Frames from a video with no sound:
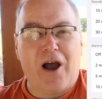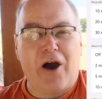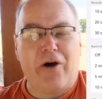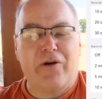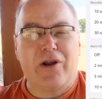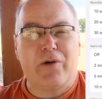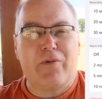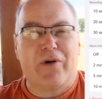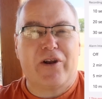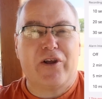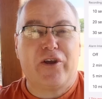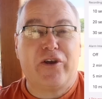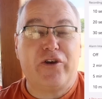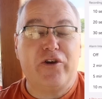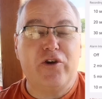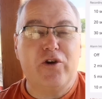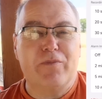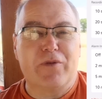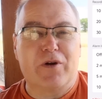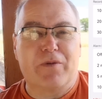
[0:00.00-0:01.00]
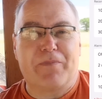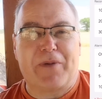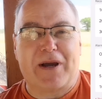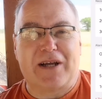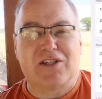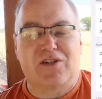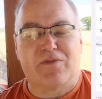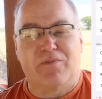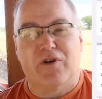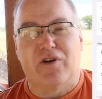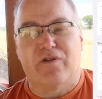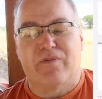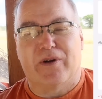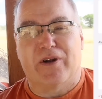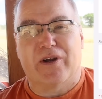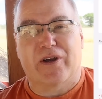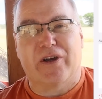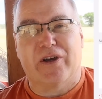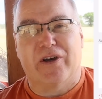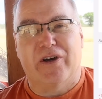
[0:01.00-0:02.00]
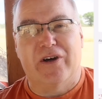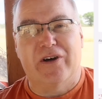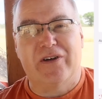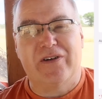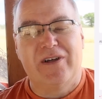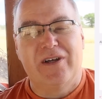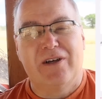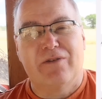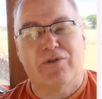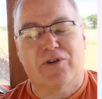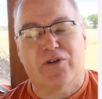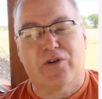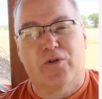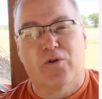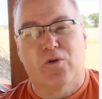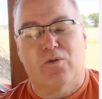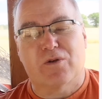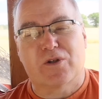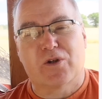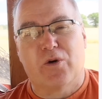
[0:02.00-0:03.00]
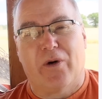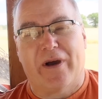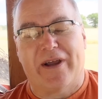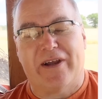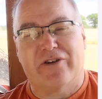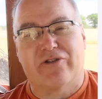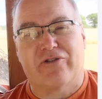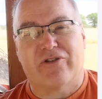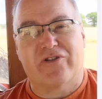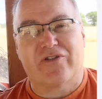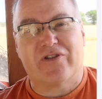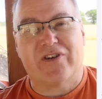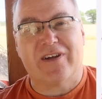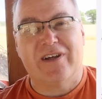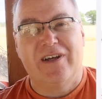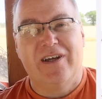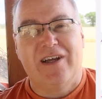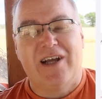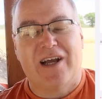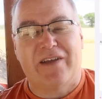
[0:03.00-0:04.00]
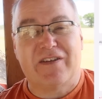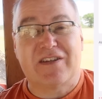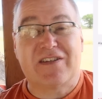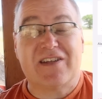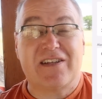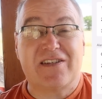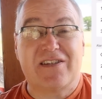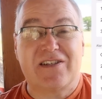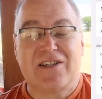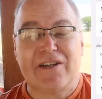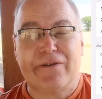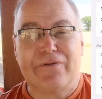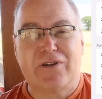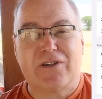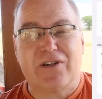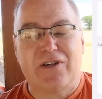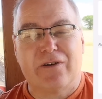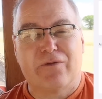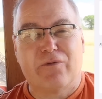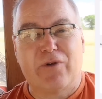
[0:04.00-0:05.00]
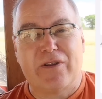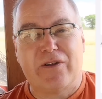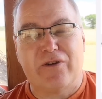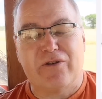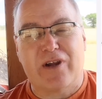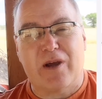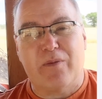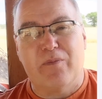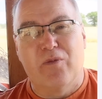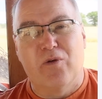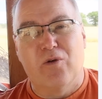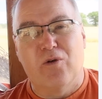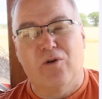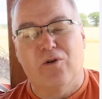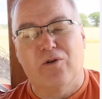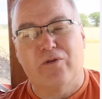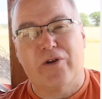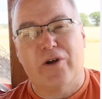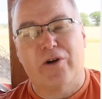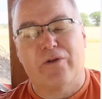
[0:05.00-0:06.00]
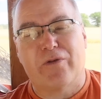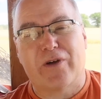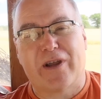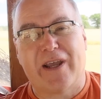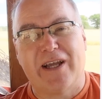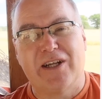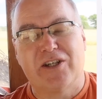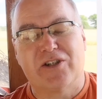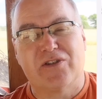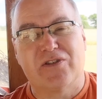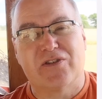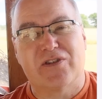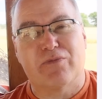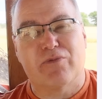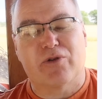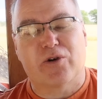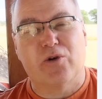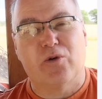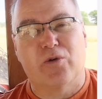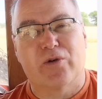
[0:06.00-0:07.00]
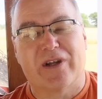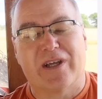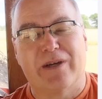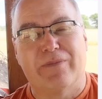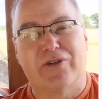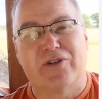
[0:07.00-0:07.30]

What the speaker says: only when human-based movement occurred, which I thought was quite interesting. And the sensitivity of whether you'd get more notifications in recording